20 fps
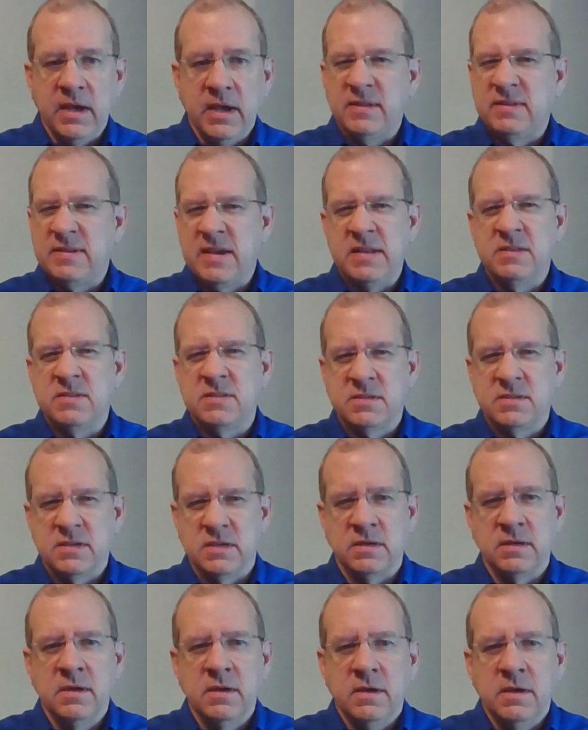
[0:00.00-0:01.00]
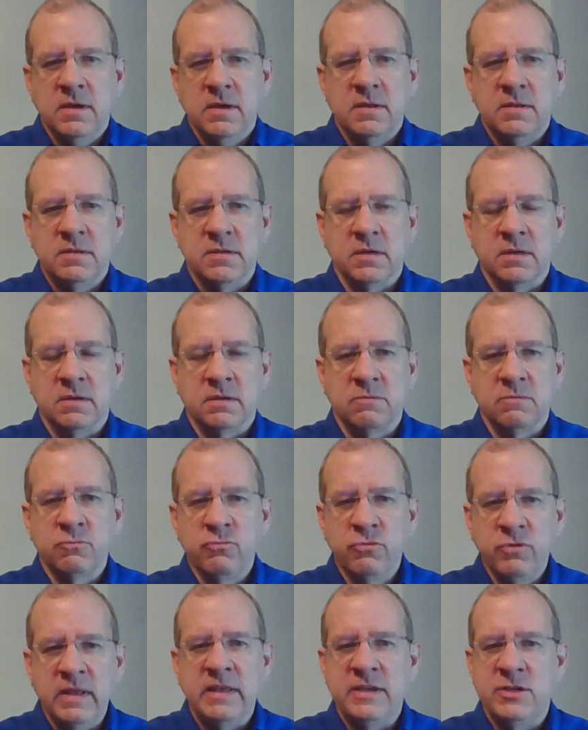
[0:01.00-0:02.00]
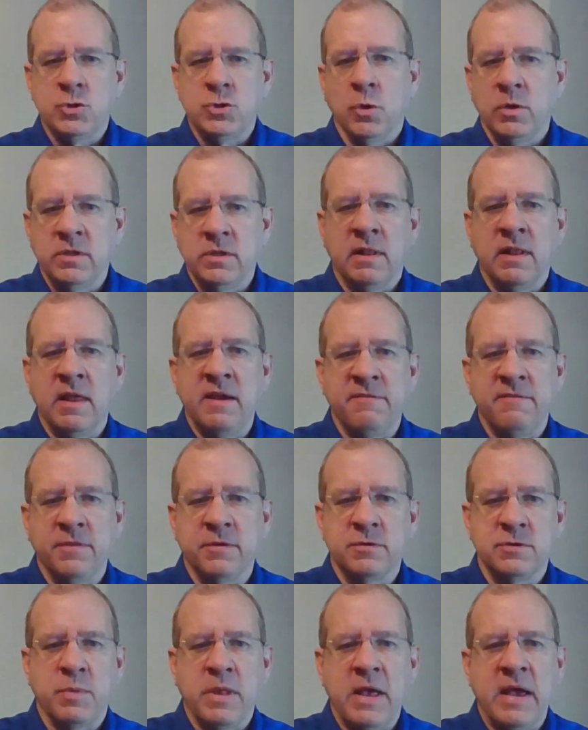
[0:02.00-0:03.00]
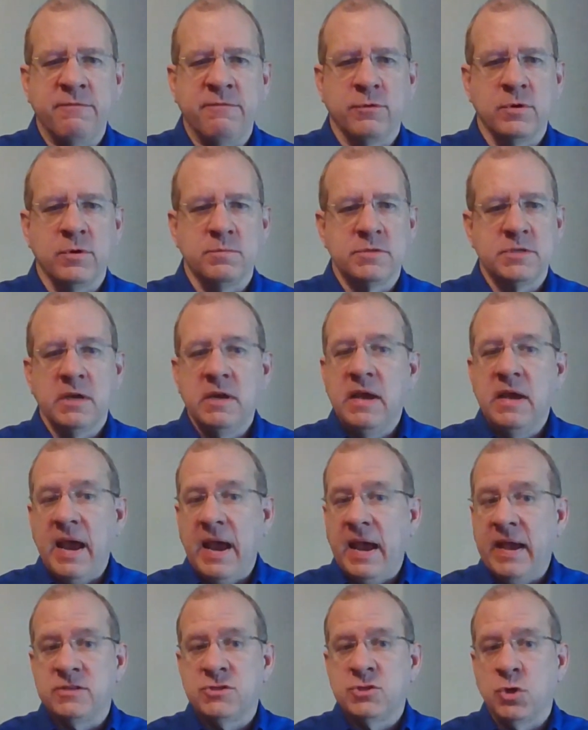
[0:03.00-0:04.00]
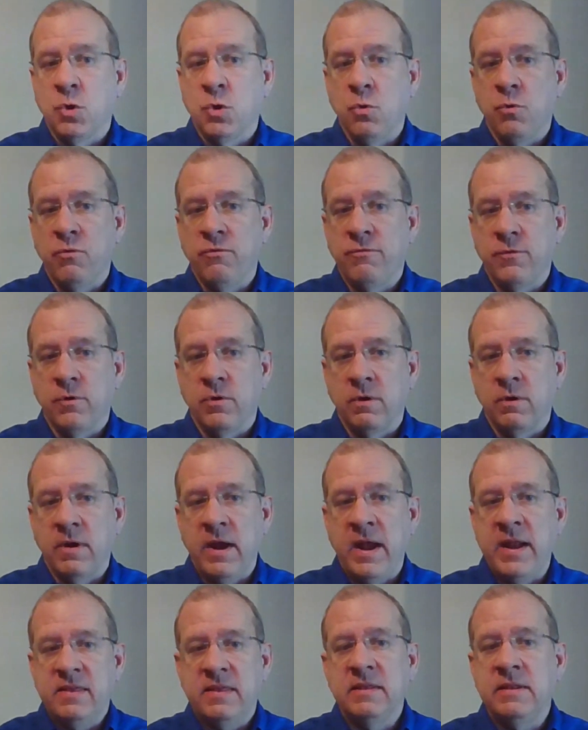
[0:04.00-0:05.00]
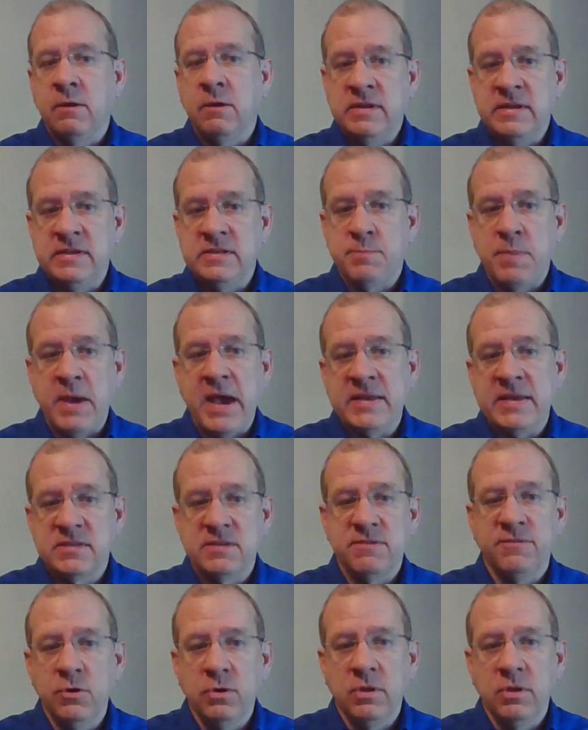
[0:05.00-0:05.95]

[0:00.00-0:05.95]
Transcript: It tends to to really shorten the life of those platforms. And so for anything that needs passive